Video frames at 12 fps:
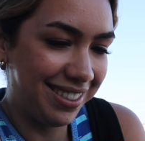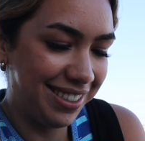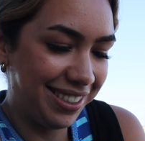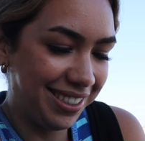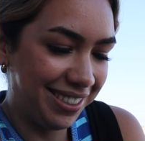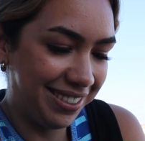
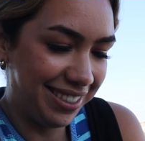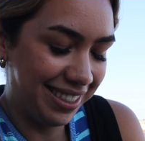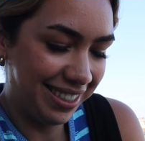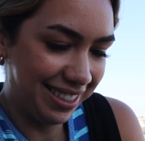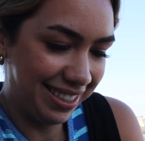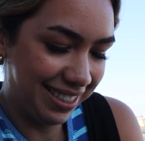
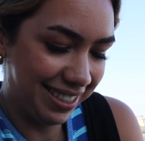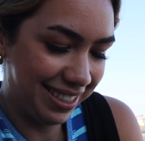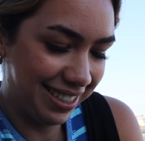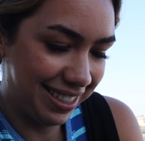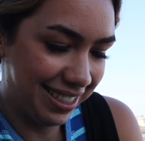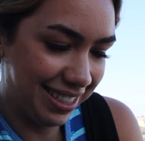Dude.
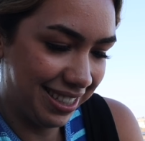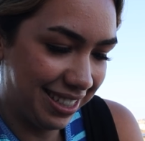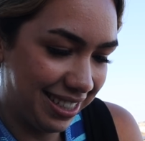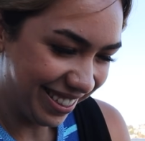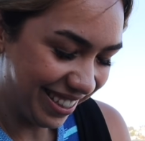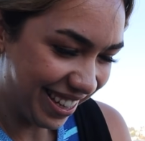Yeah, well.
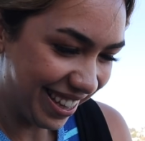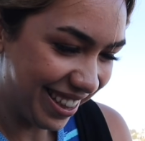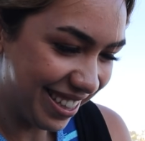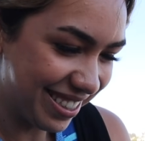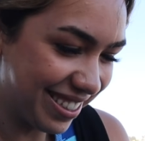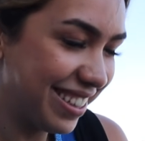Look at
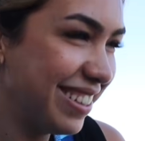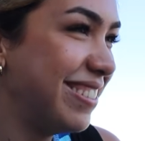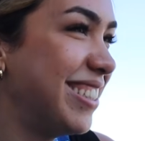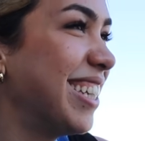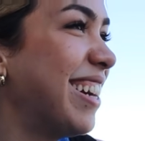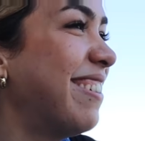this one
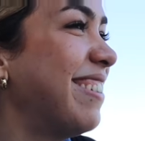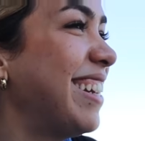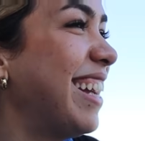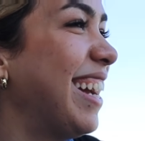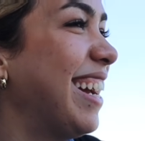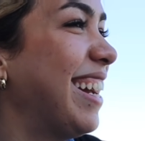of Joe
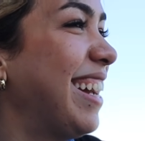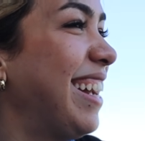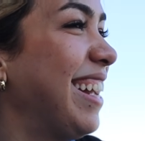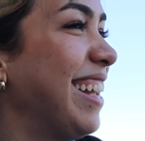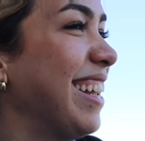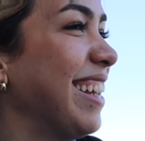and
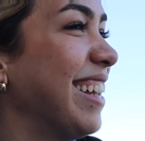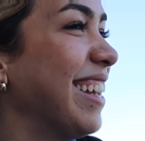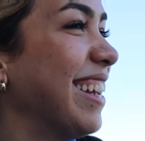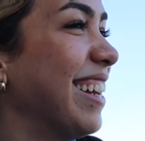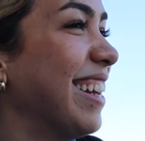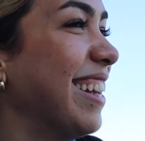I.
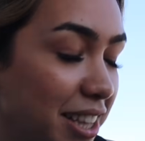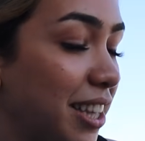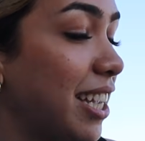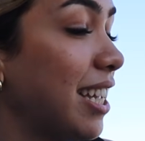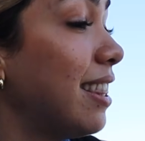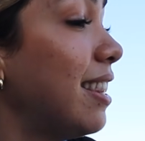Aww.
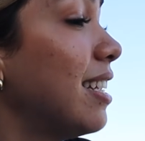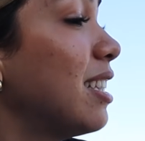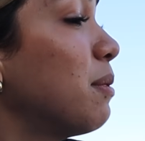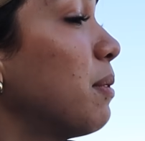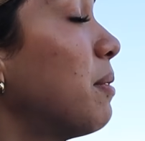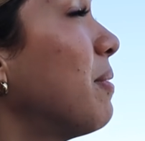Look at
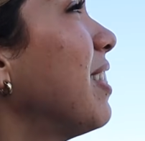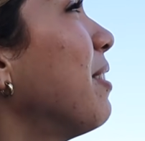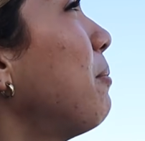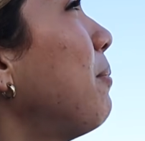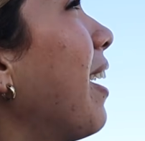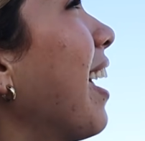this one with
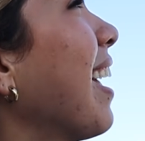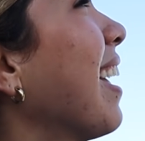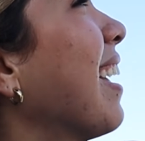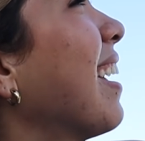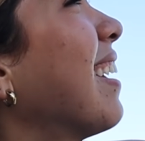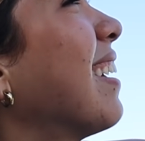the
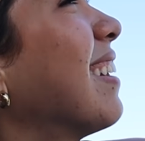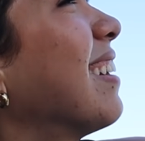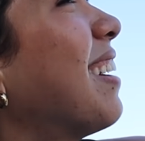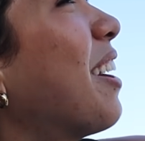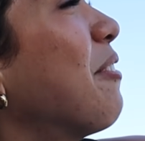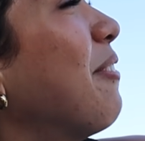Ray.
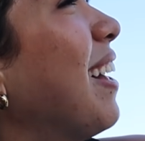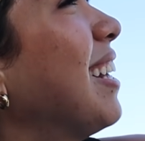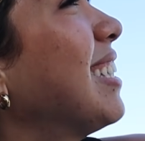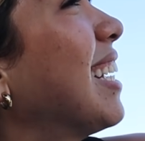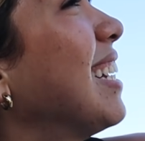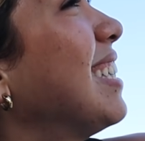Our
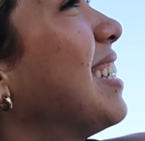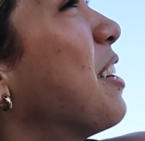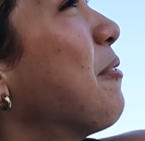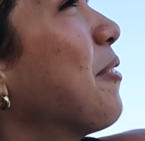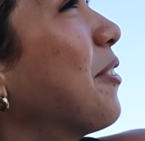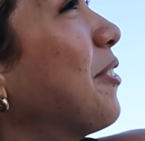Valentine's
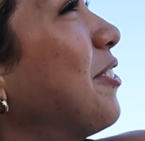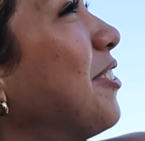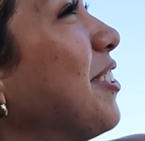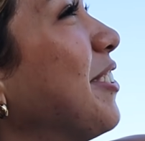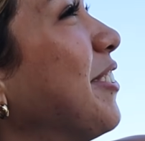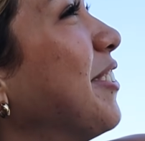Day photo
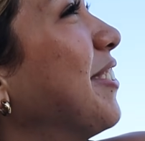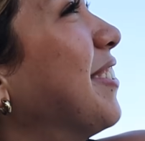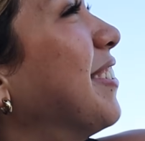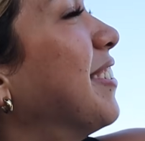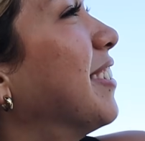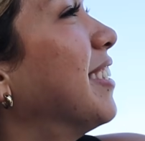shoot.
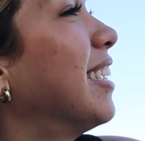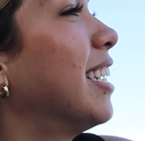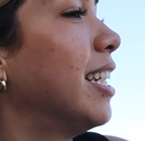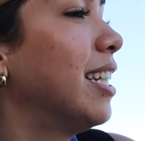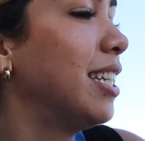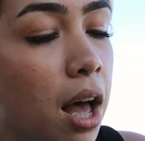Oh, that's
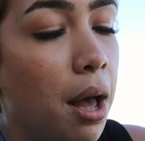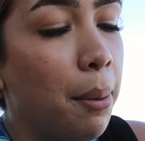funny.